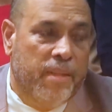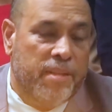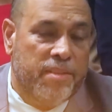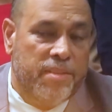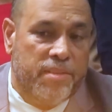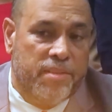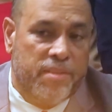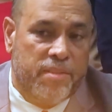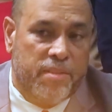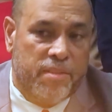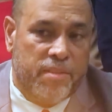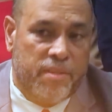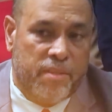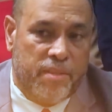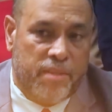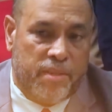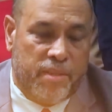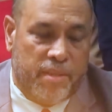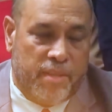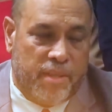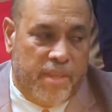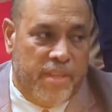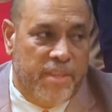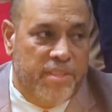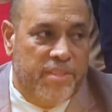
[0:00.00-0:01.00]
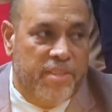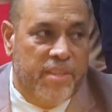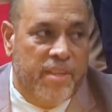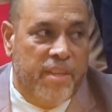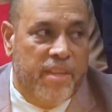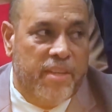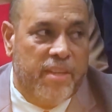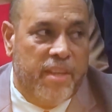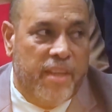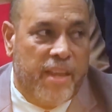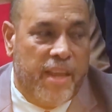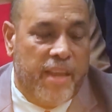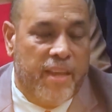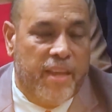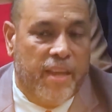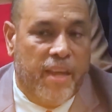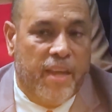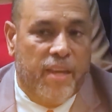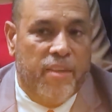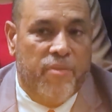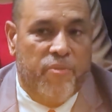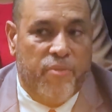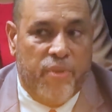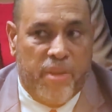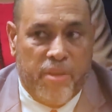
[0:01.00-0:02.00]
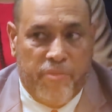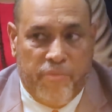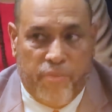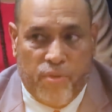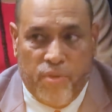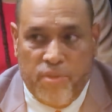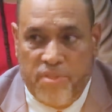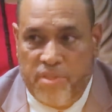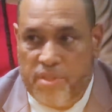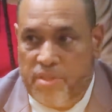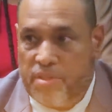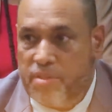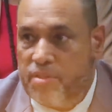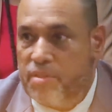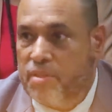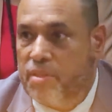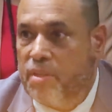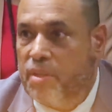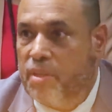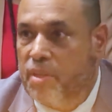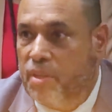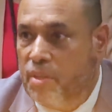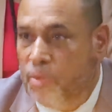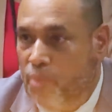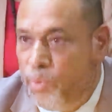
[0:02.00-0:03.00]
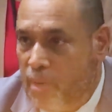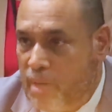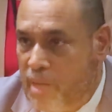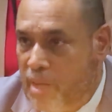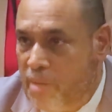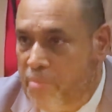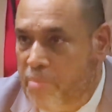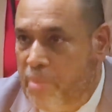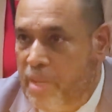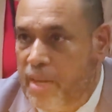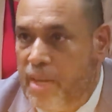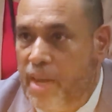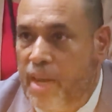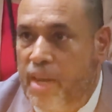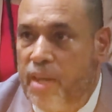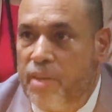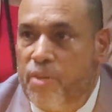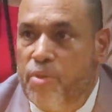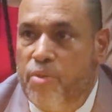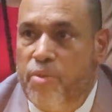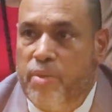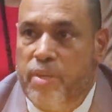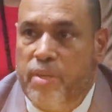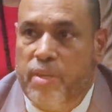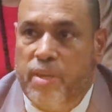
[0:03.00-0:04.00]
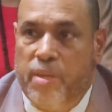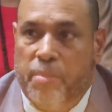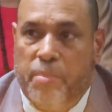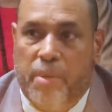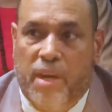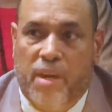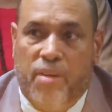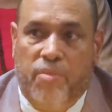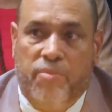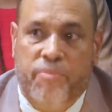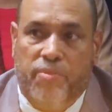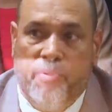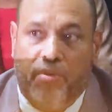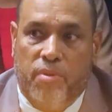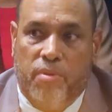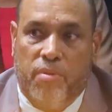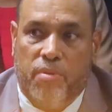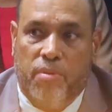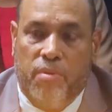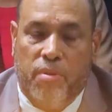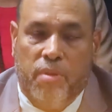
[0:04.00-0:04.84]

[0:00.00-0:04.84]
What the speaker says: The incident in Enga reinforces what I've been arguing about for